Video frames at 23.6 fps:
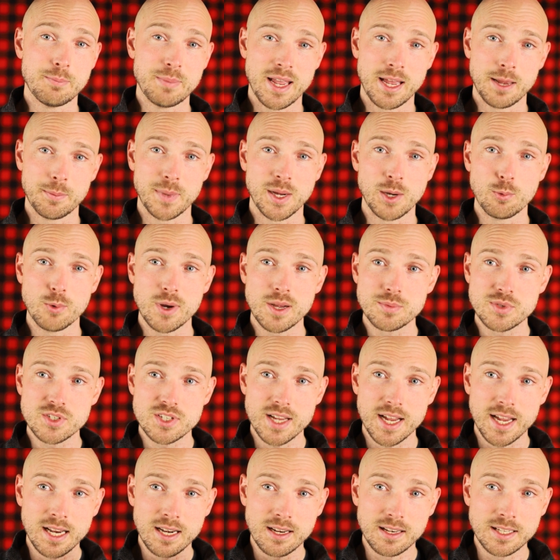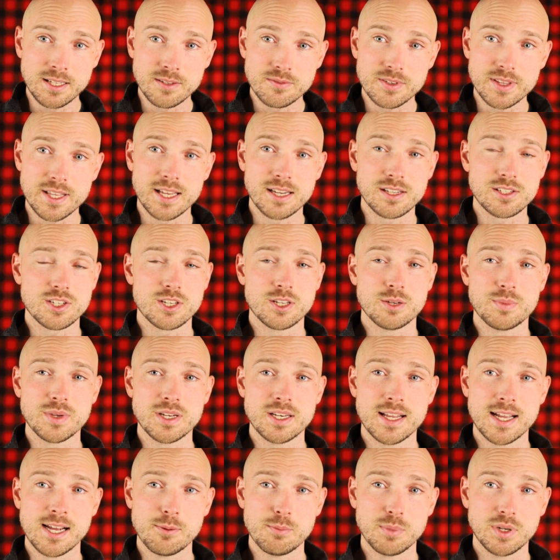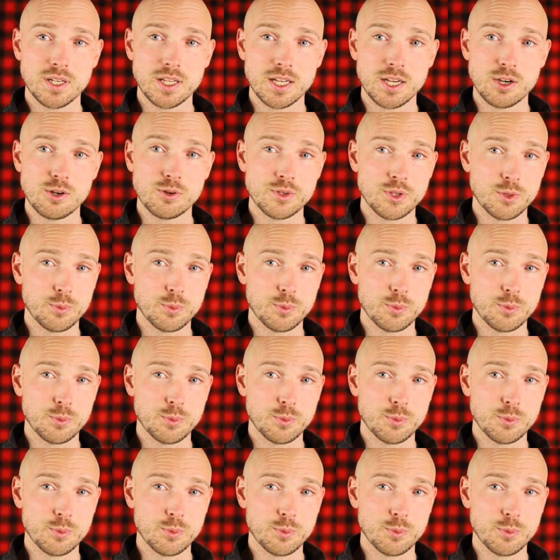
at my website. Link for that is going to be down below.